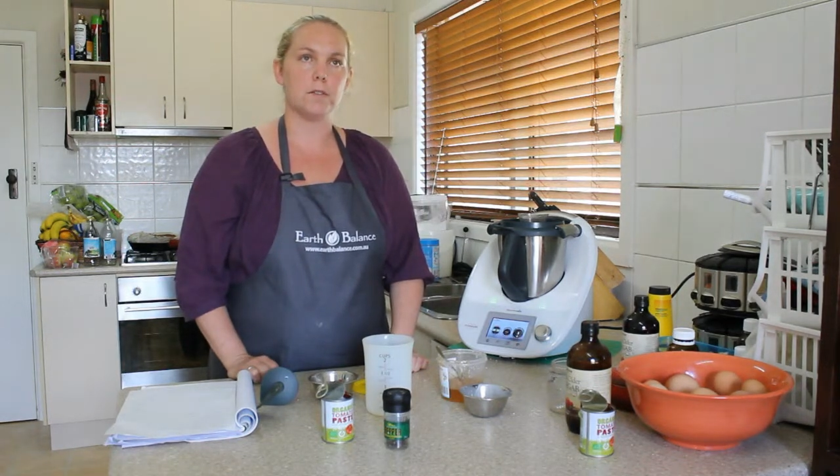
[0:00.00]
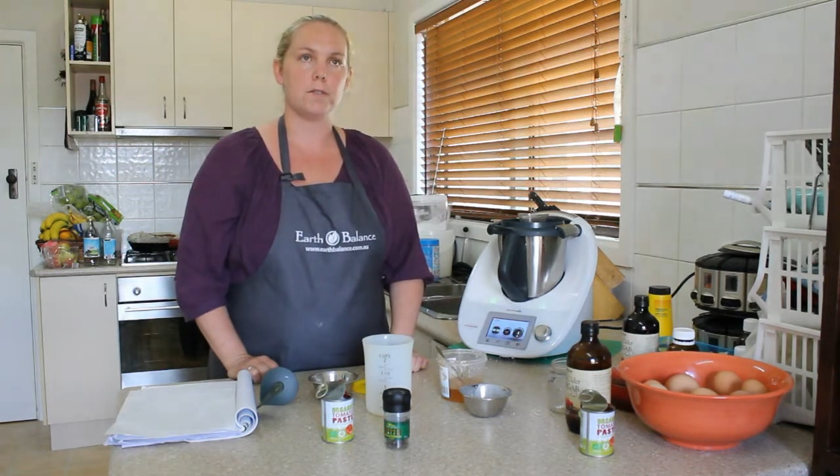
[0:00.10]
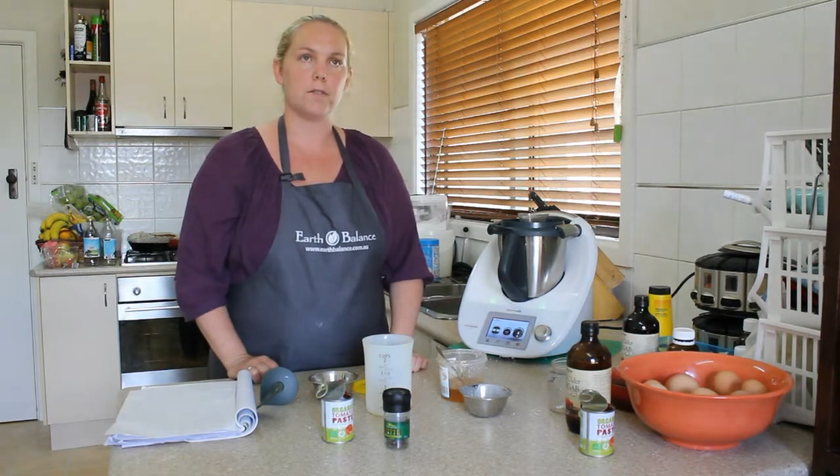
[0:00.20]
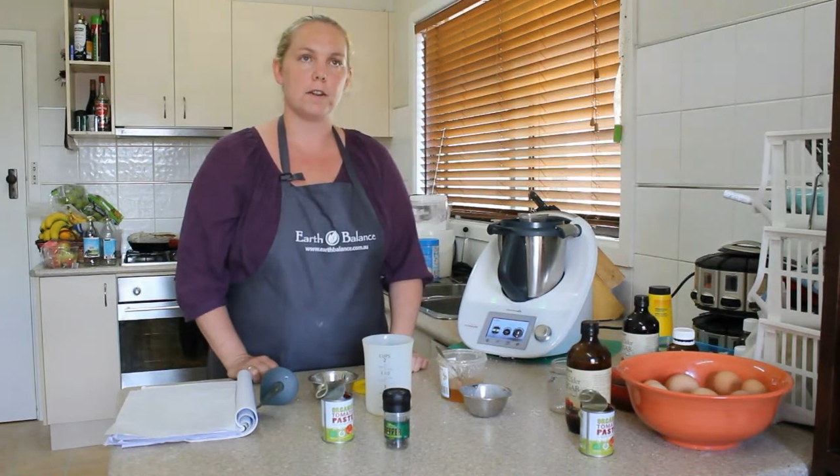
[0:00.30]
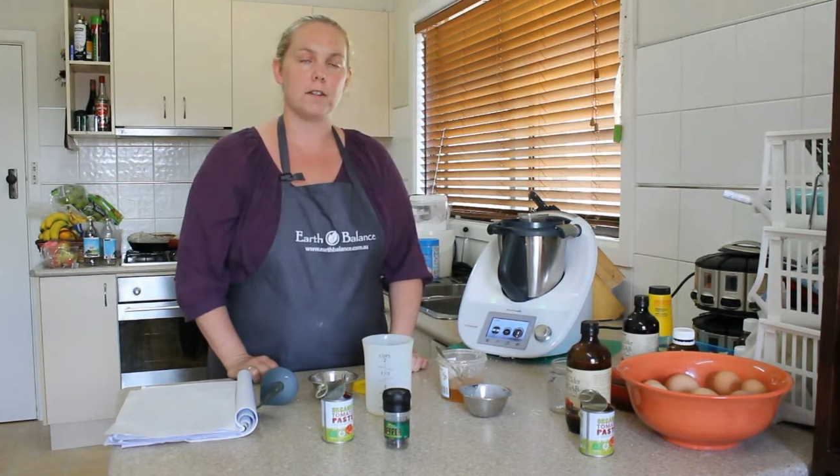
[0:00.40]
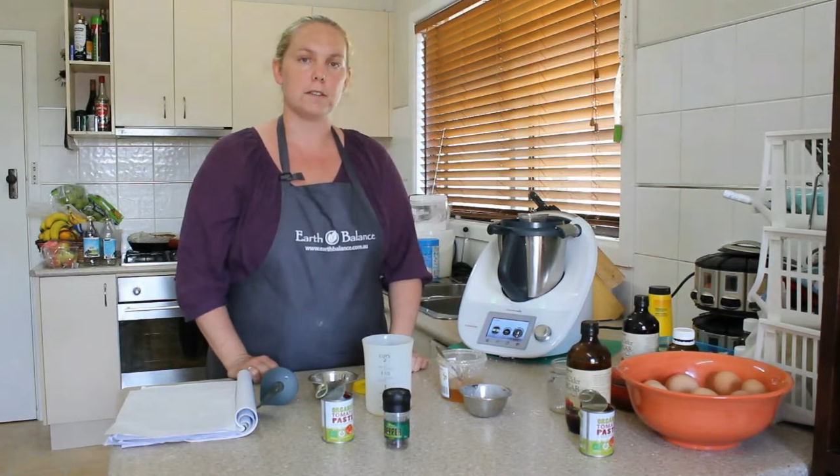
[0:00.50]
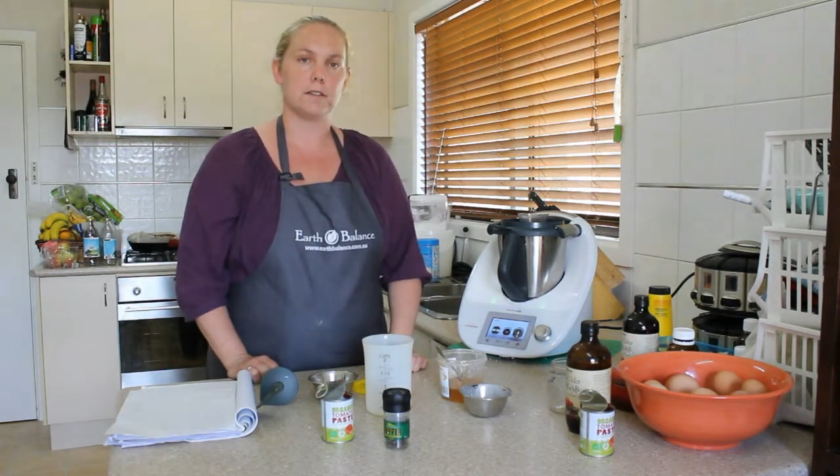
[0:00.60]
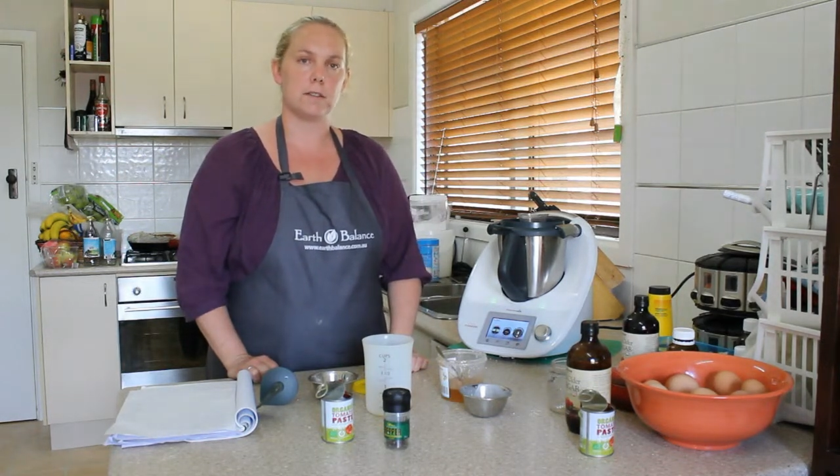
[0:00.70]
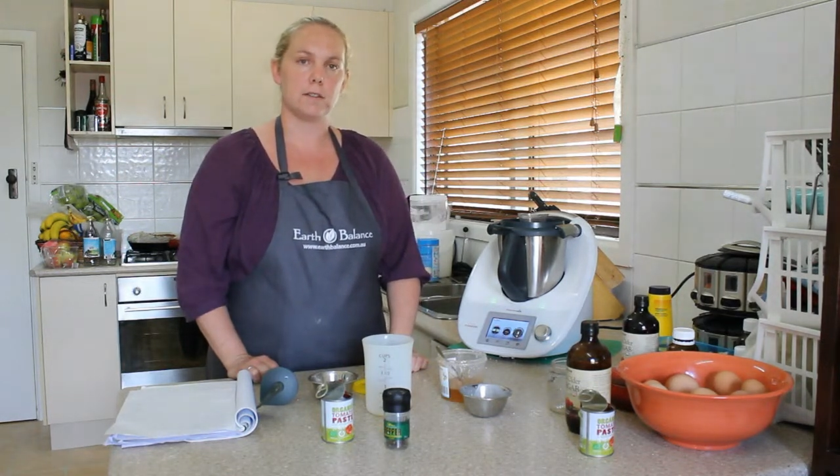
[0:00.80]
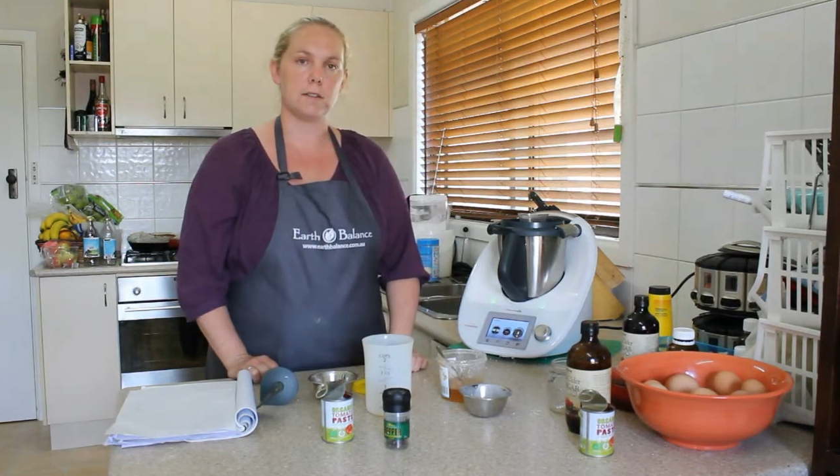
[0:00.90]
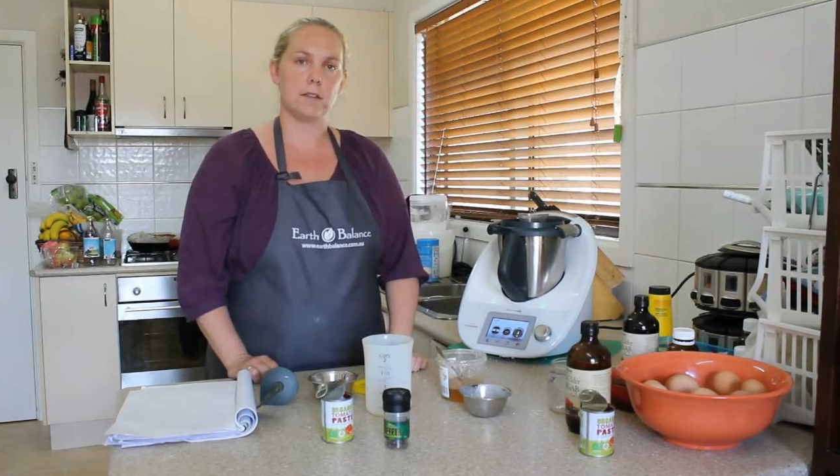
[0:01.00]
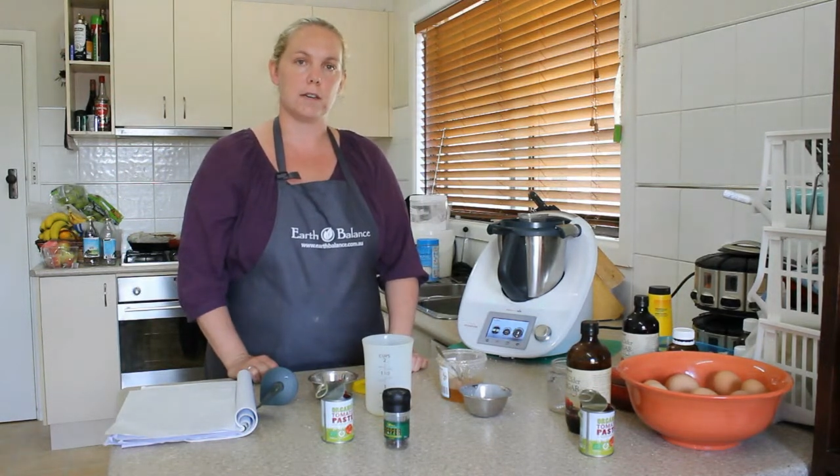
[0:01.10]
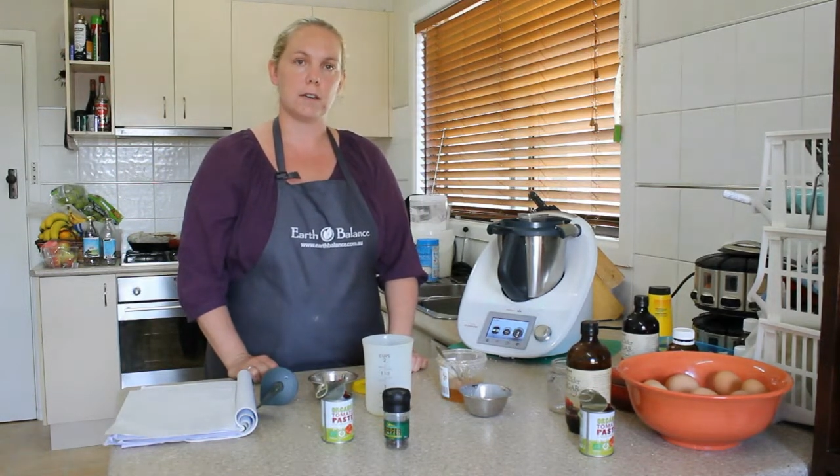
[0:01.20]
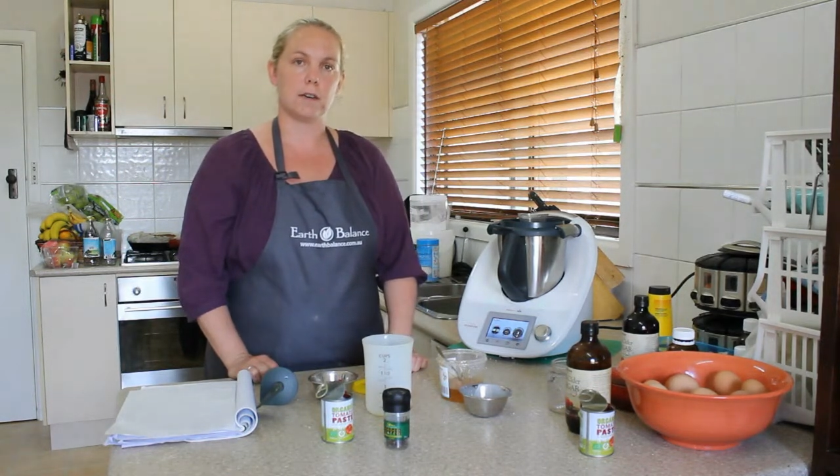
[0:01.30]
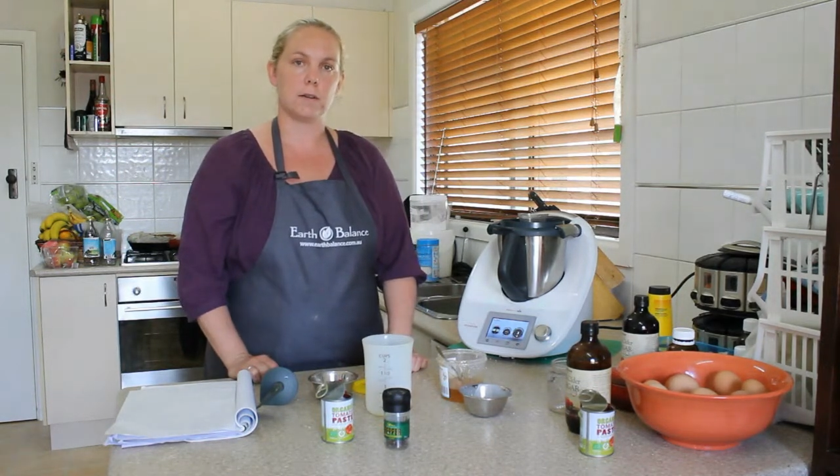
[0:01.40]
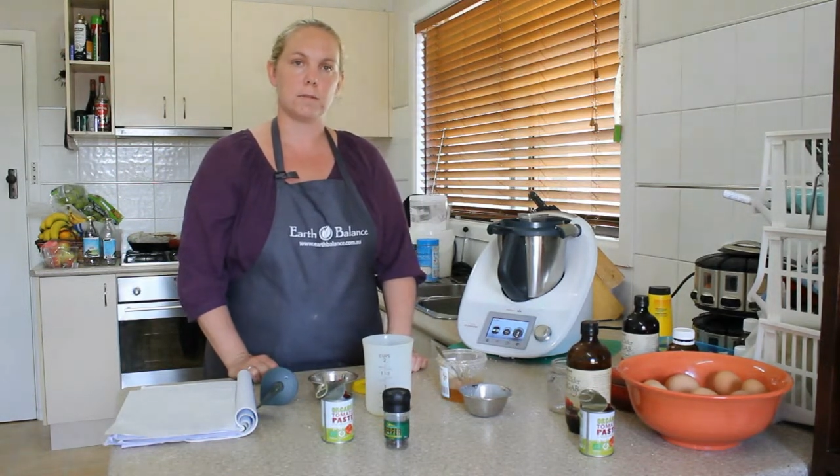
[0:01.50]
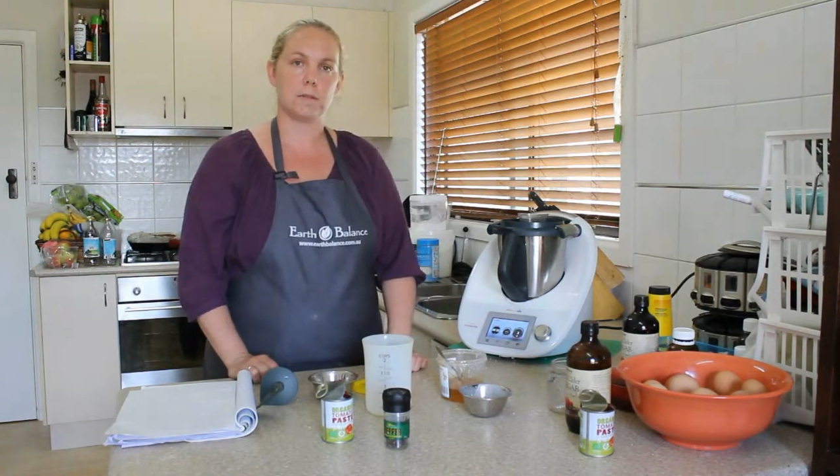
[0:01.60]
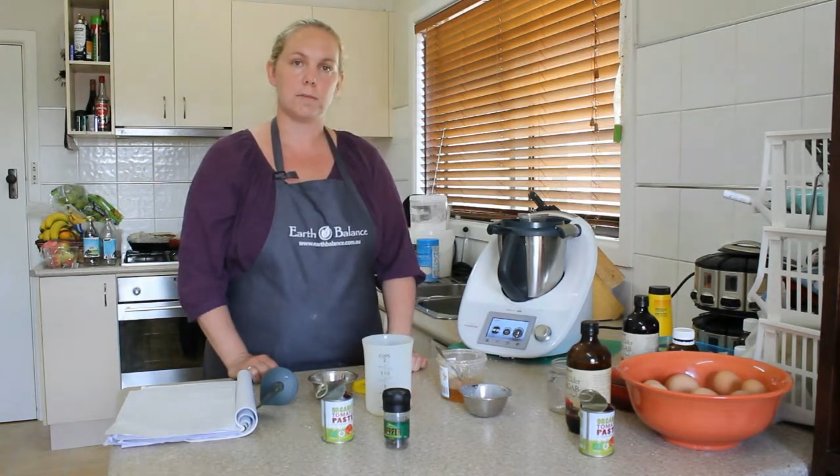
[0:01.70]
you'll find that it starts to thicken up,